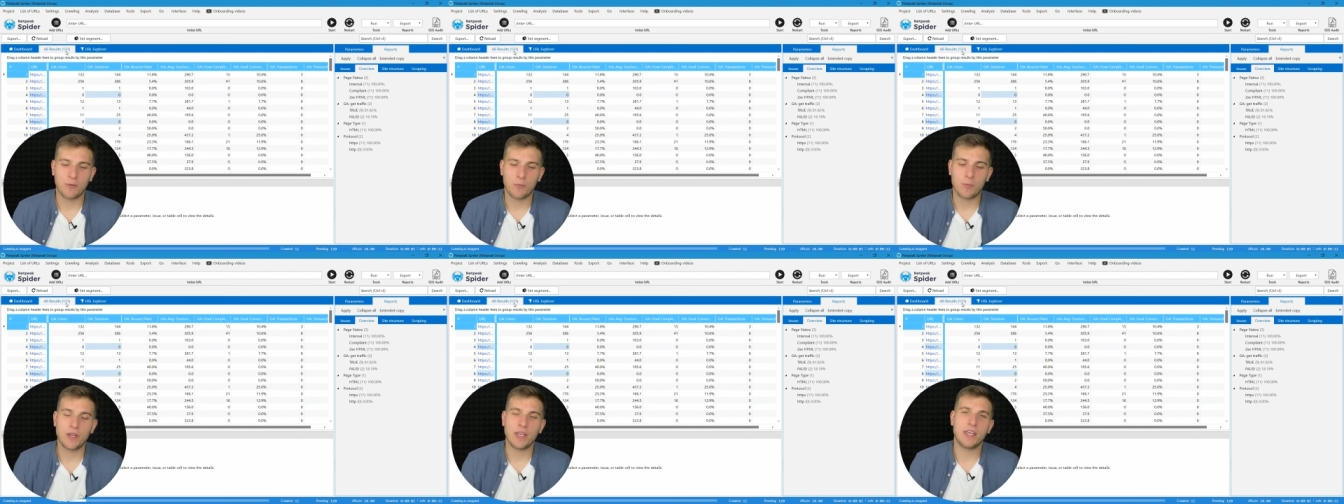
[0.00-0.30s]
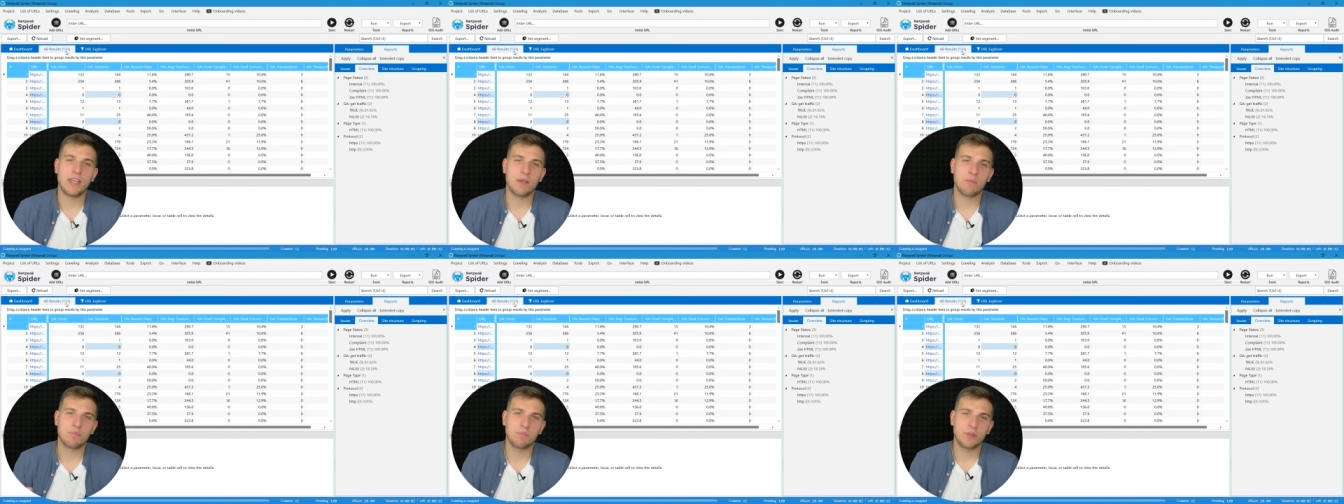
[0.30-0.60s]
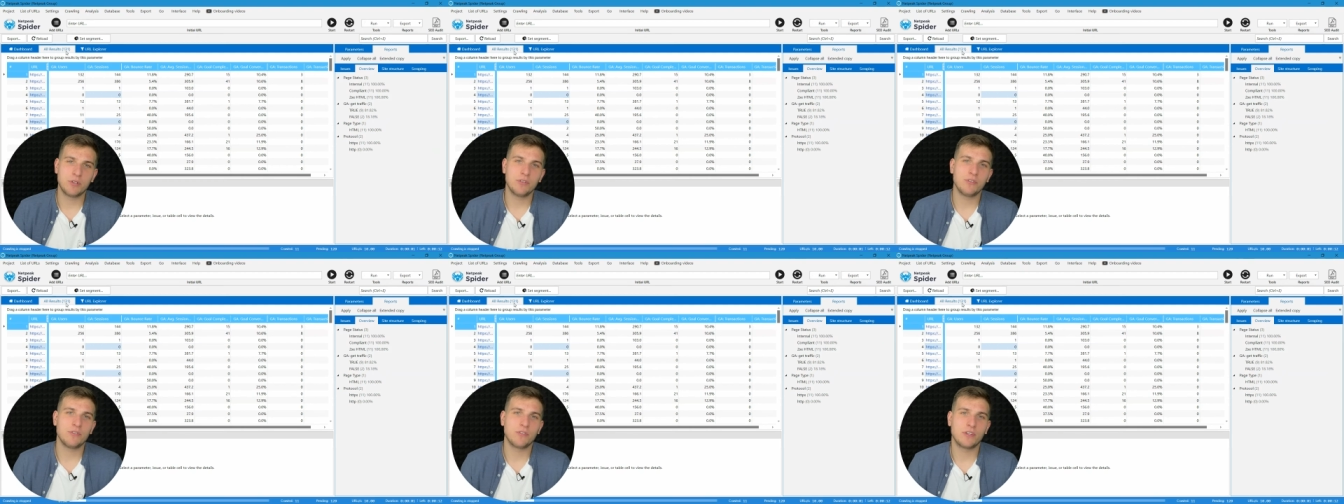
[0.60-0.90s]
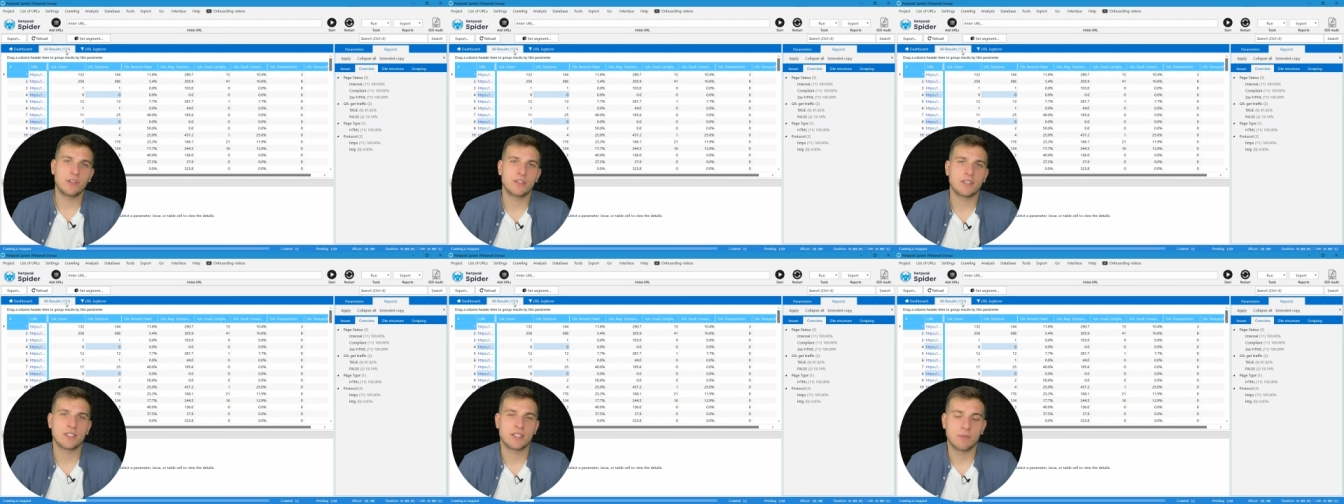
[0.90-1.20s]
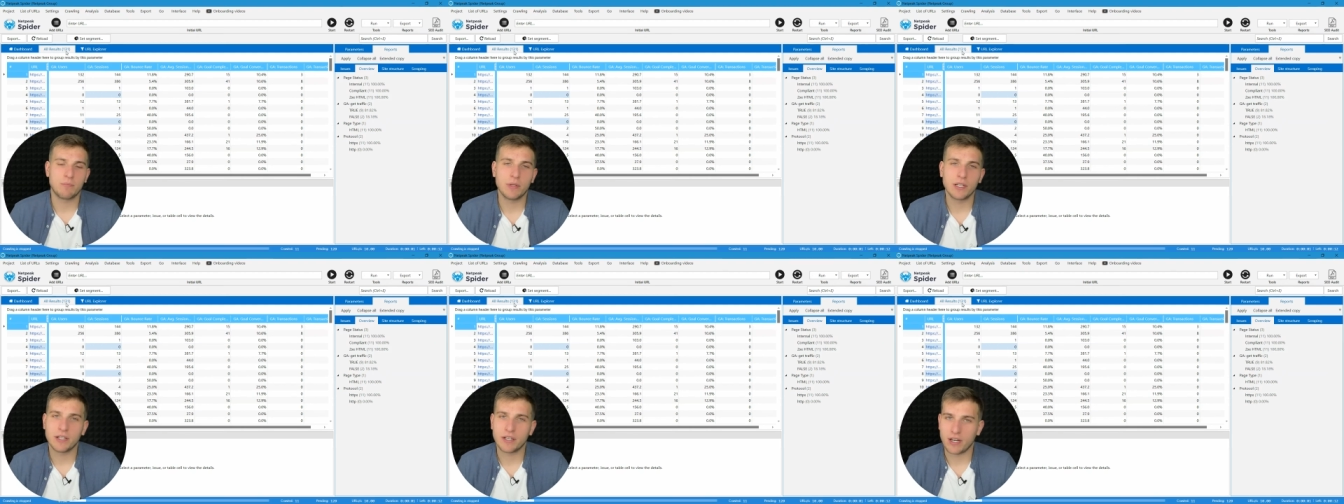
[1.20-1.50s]
we improved
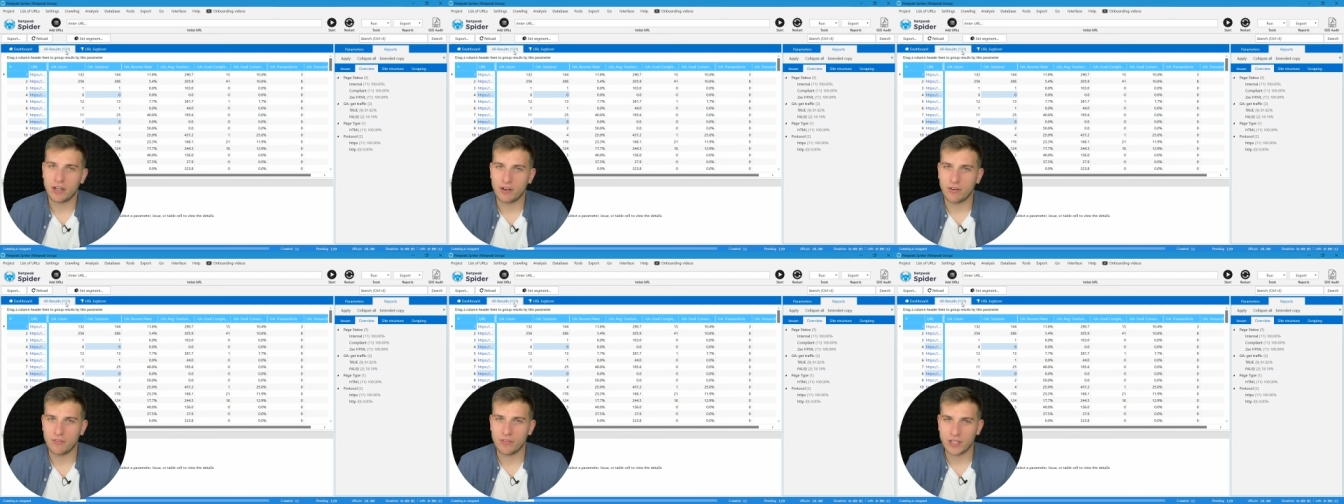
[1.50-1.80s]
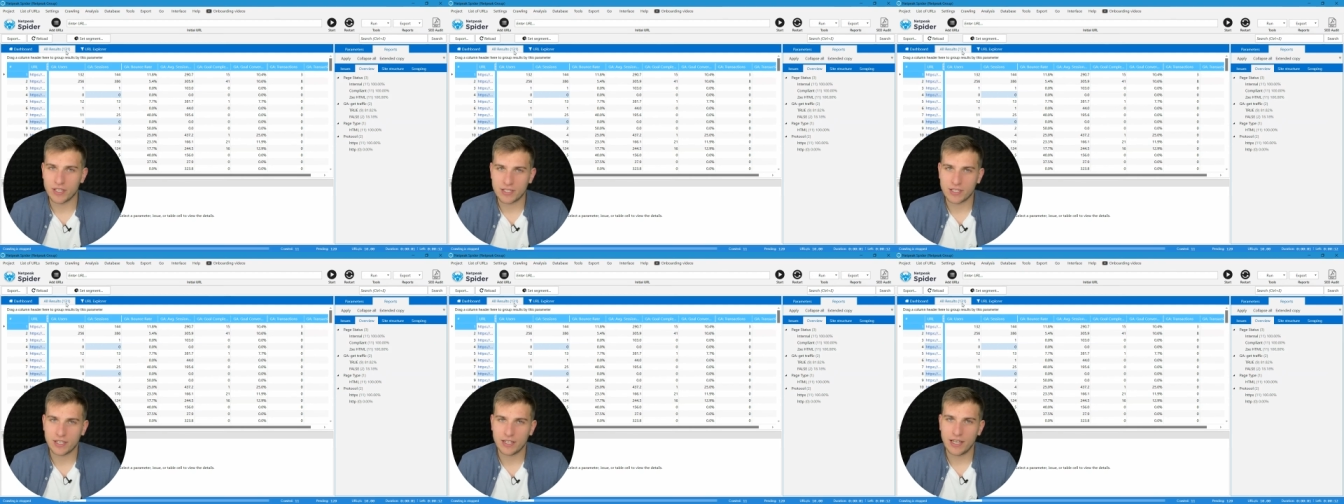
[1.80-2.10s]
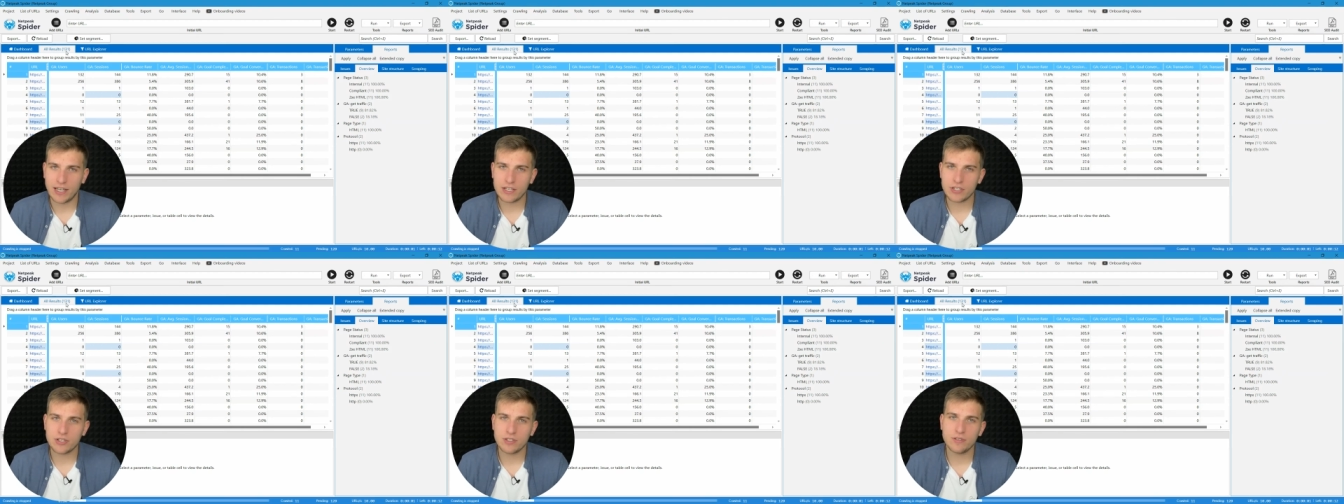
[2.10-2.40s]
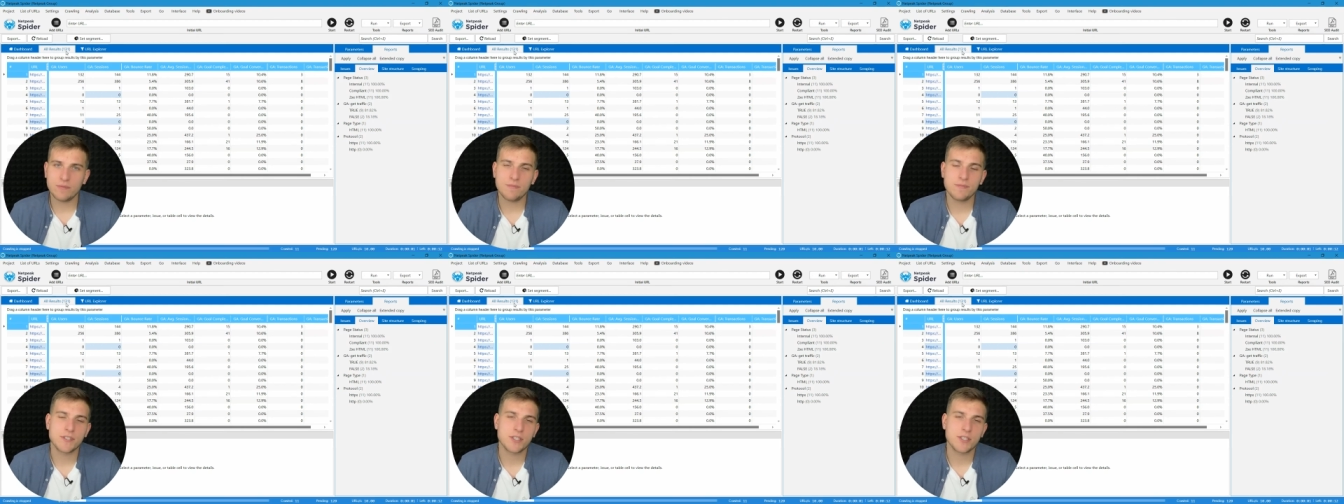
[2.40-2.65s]
stability of this connection.